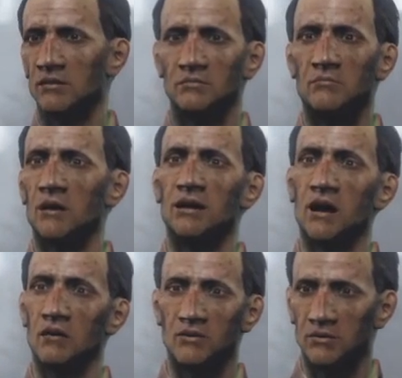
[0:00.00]
you would have set up a
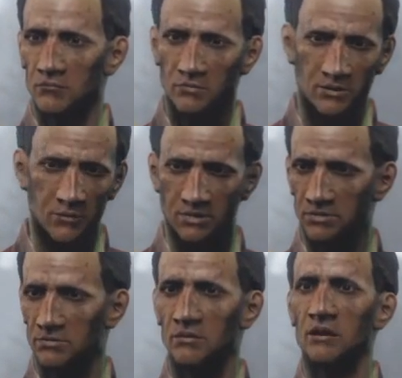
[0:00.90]
cot or something,
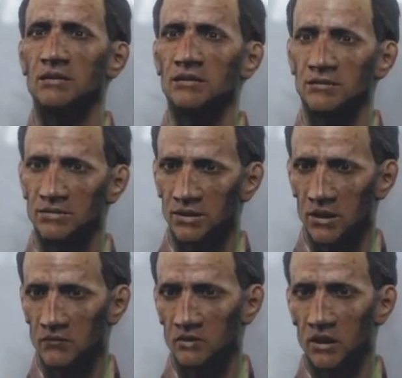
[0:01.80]
but at least it's
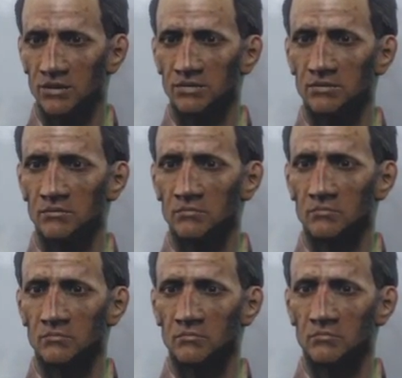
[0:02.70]
safe, right?
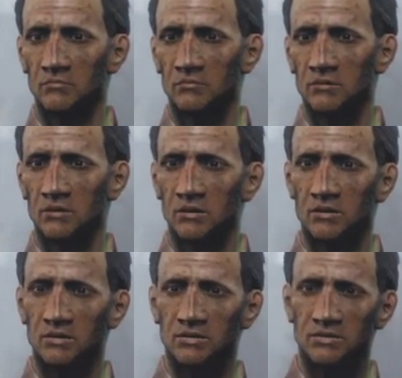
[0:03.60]

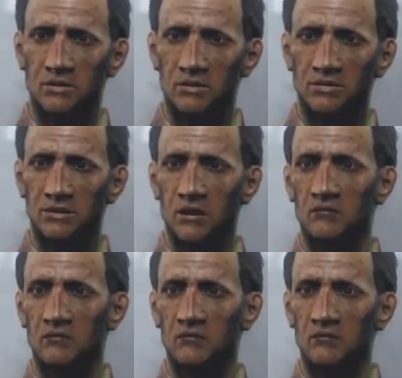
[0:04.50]
It is